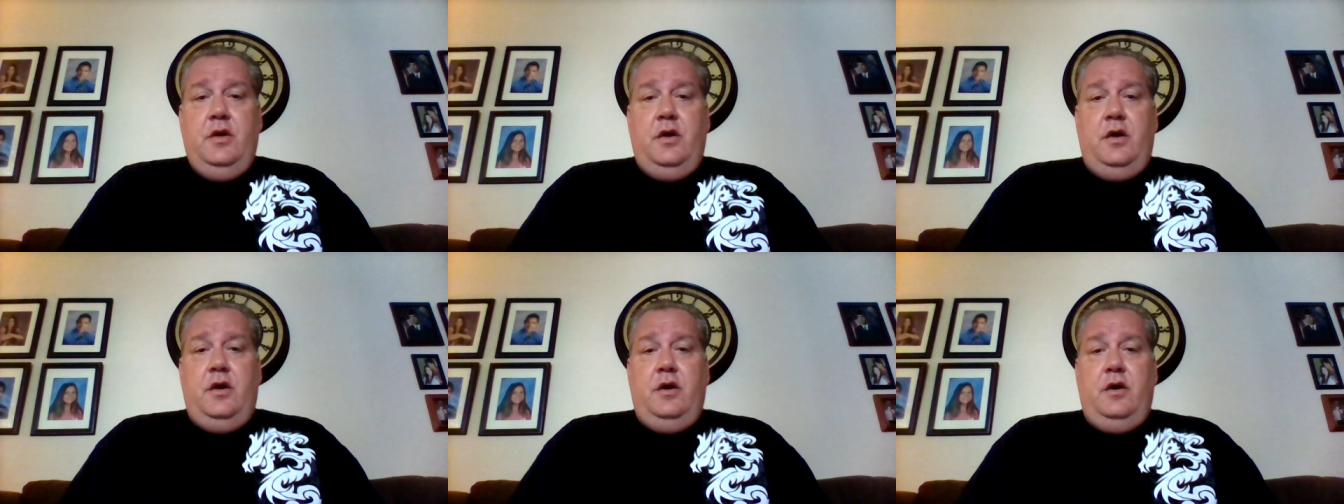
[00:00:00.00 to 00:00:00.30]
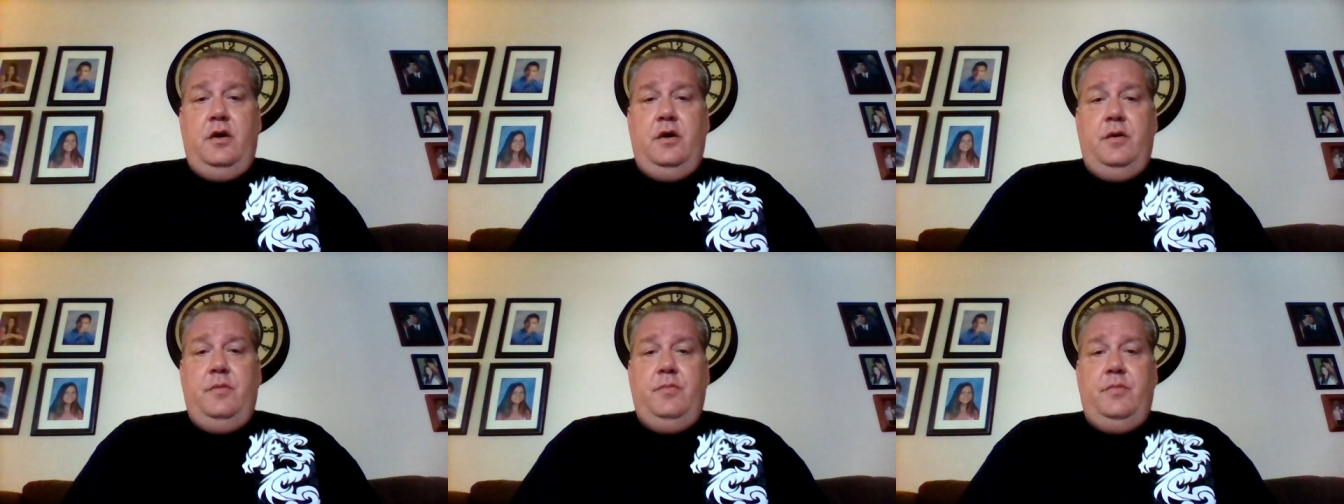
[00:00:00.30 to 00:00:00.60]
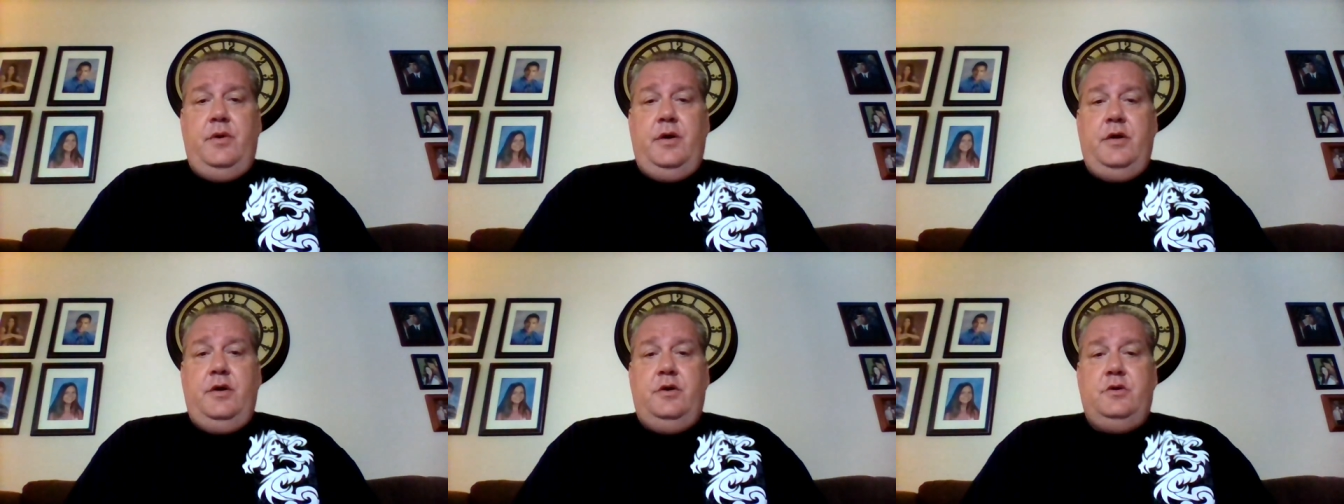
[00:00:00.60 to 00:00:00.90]
Um,
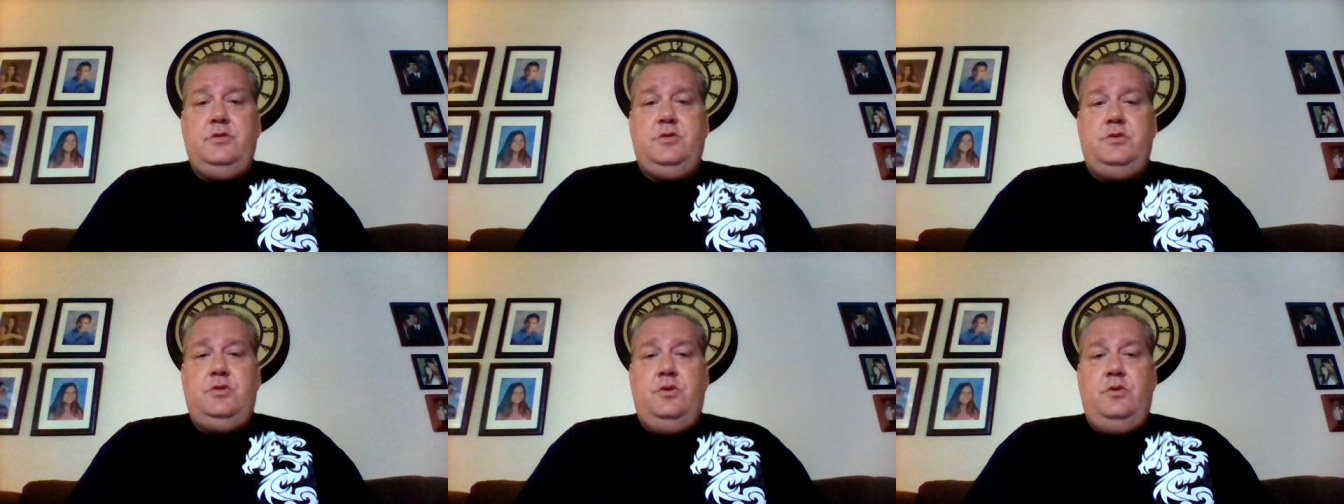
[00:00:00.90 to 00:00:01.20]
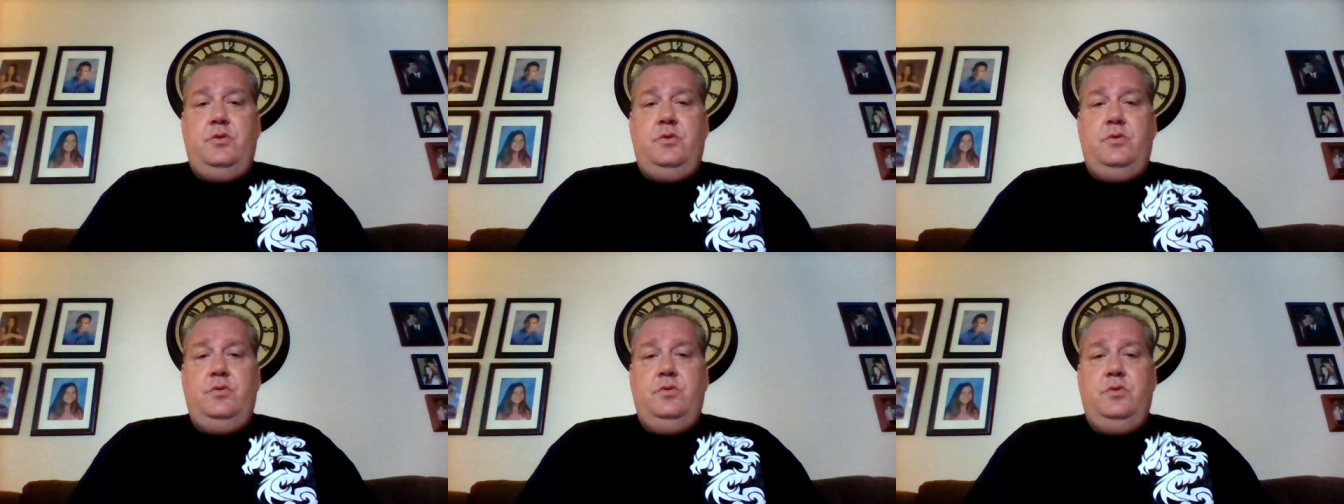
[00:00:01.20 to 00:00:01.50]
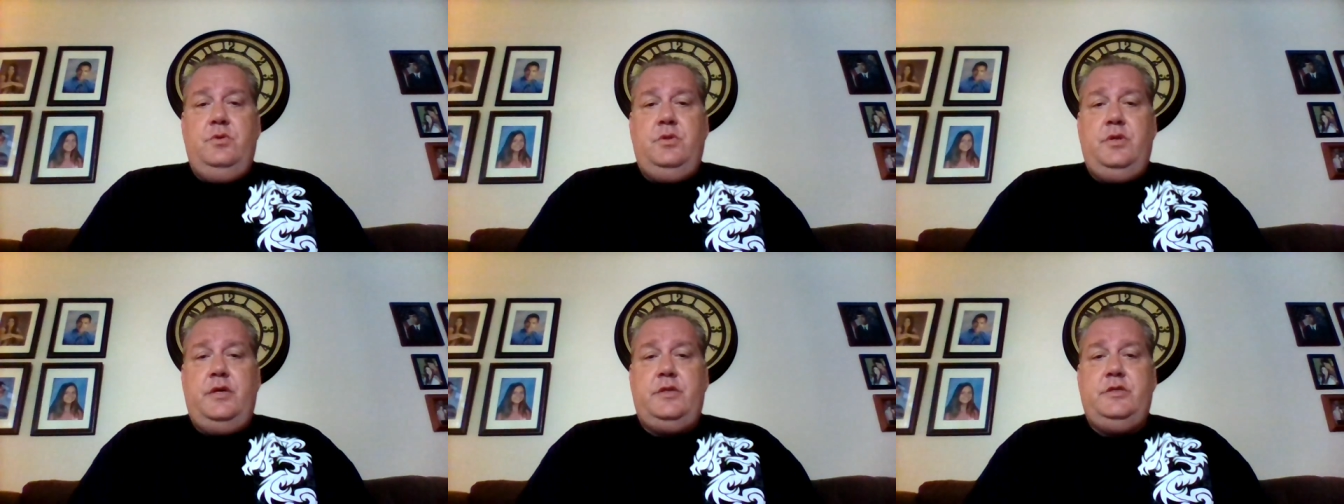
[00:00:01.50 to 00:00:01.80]
I also
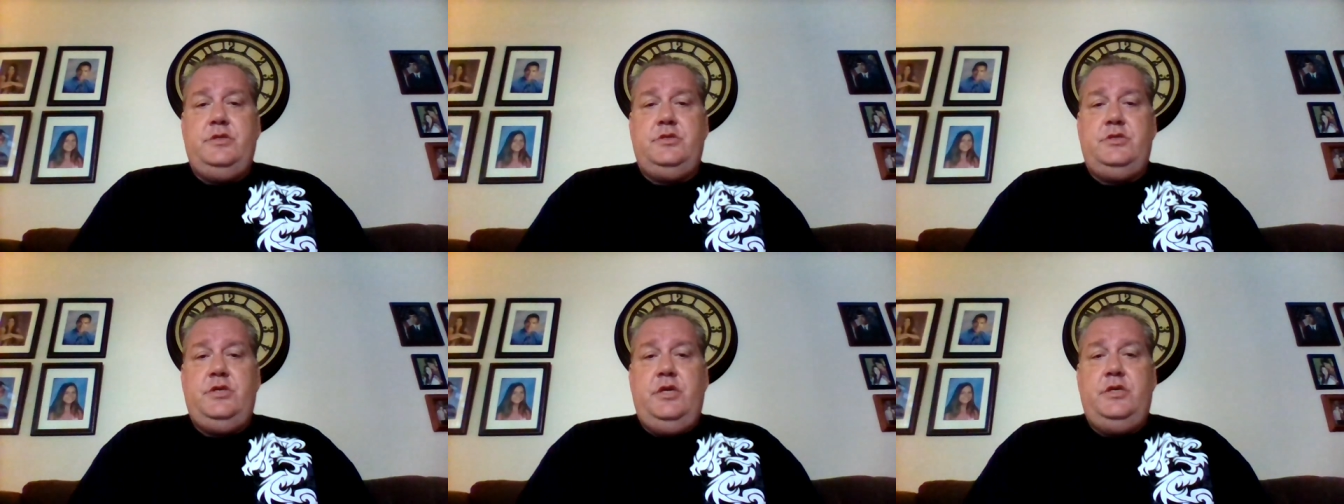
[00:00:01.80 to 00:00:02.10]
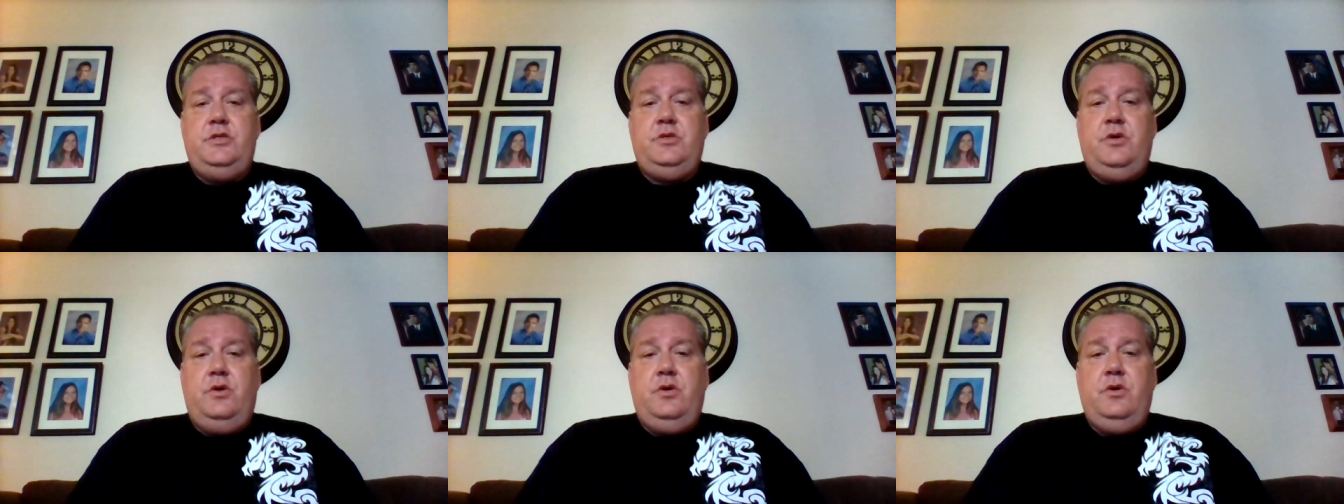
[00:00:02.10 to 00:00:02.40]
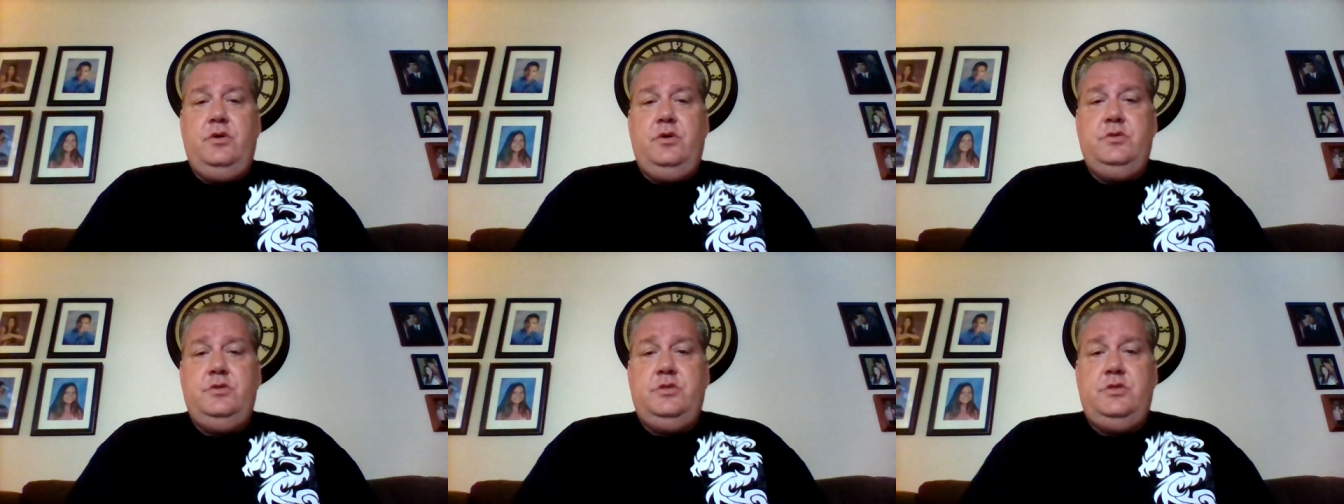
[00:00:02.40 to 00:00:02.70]
like the
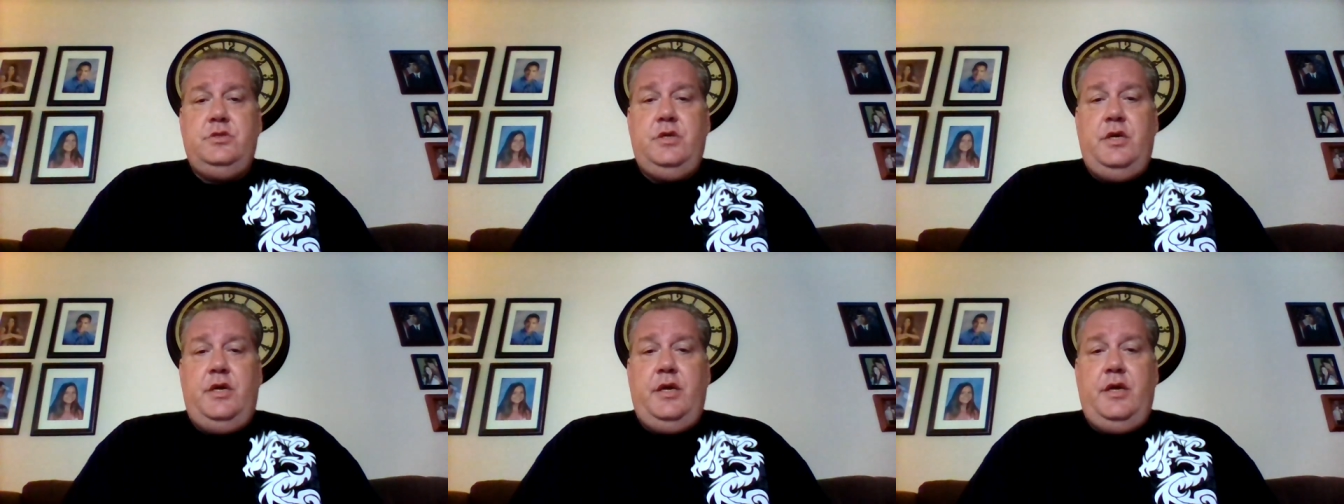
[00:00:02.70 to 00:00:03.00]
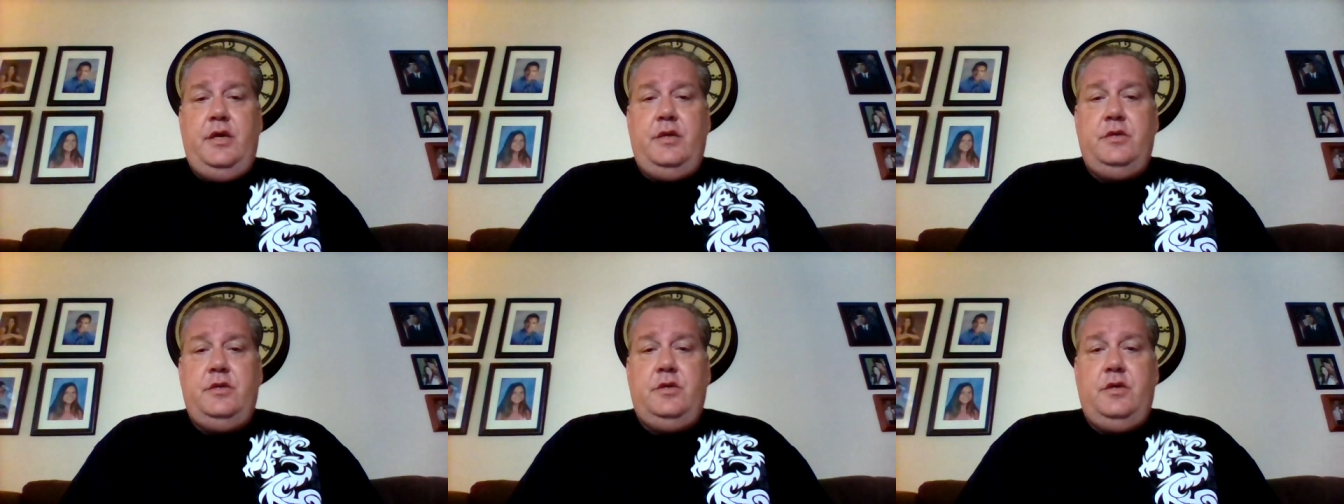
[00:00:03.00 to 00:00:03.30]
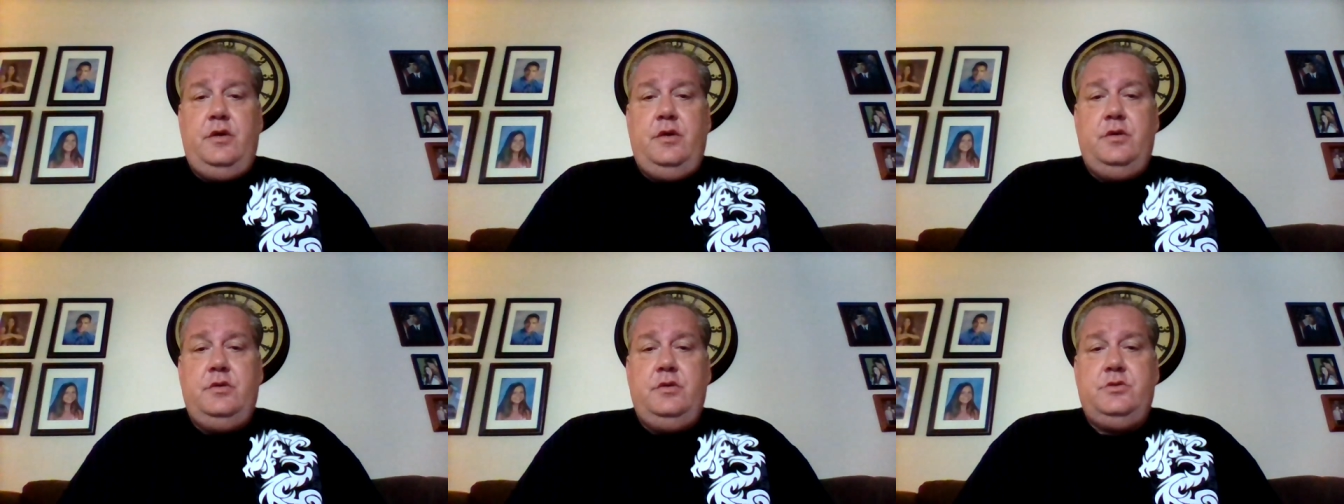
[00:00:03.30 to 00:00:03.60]
Shaytards and
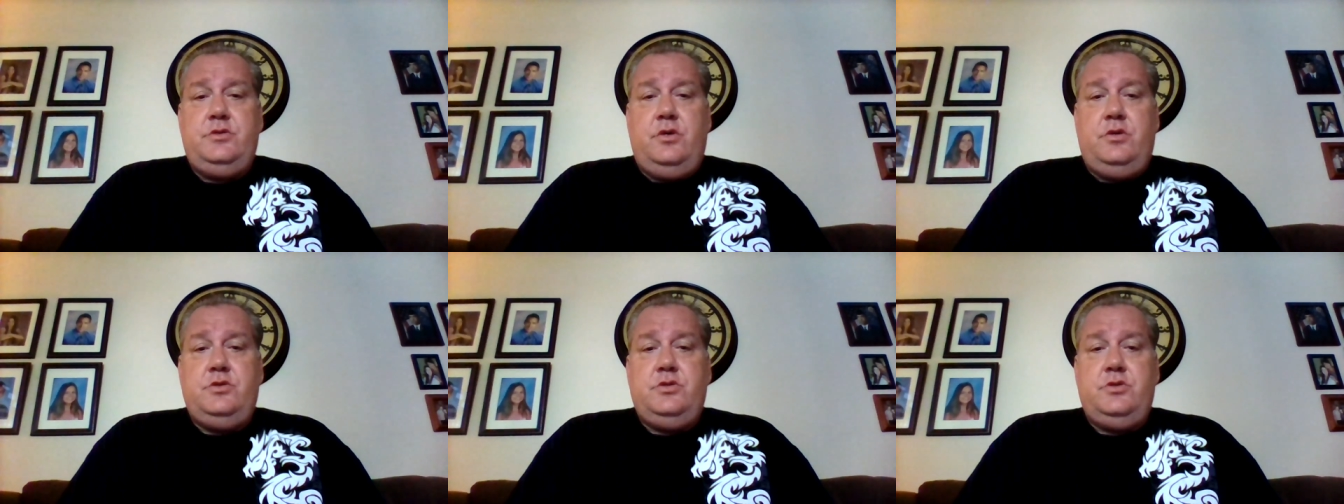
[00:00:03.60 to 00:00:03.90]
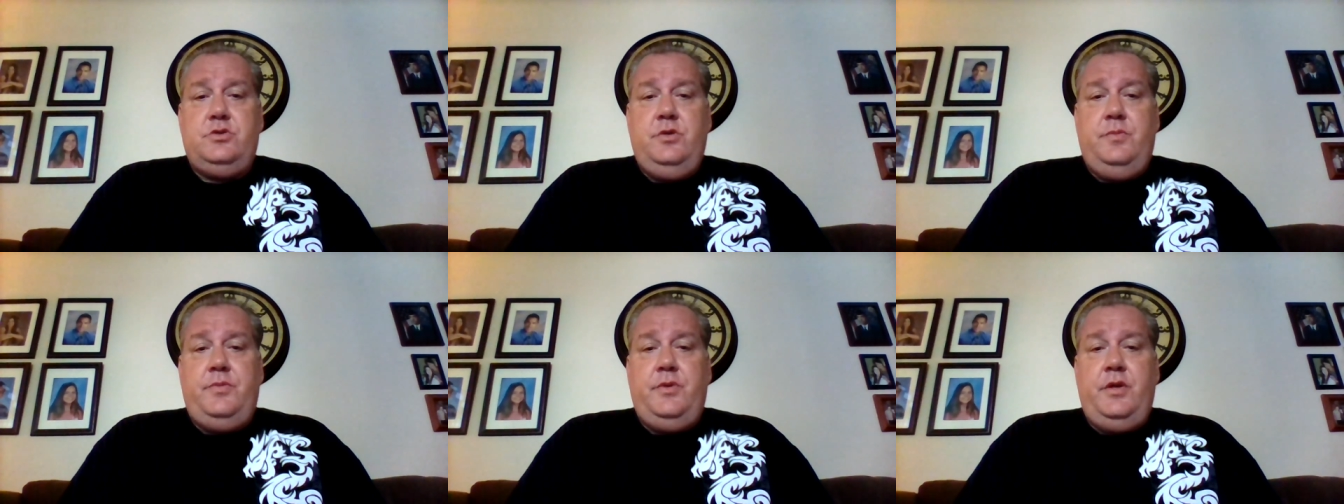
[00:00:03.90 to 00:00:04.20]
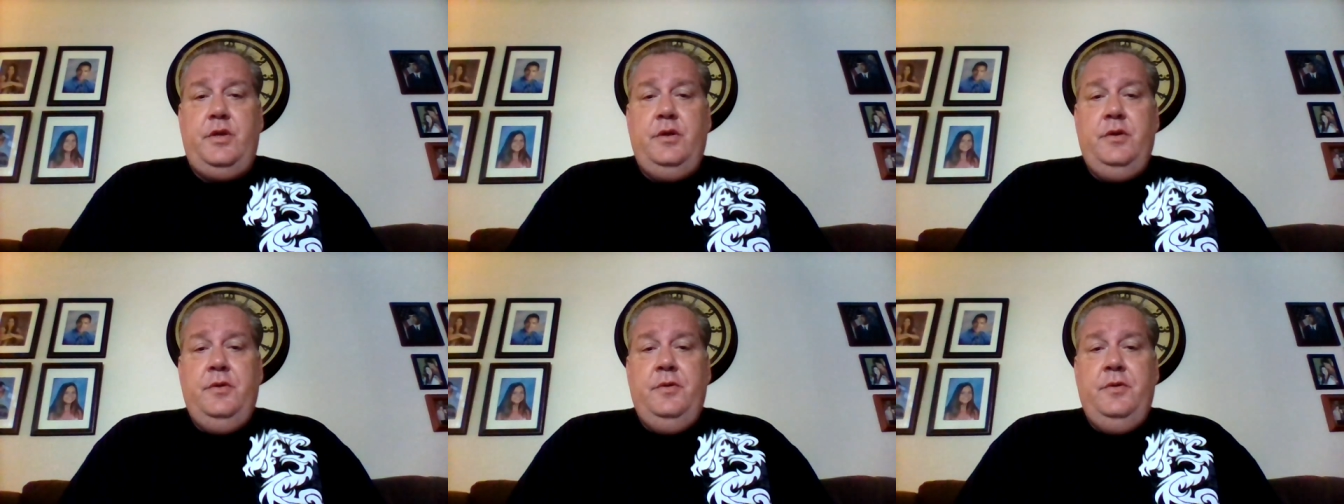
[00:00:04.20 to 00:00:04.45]
uh, Charles Trippy.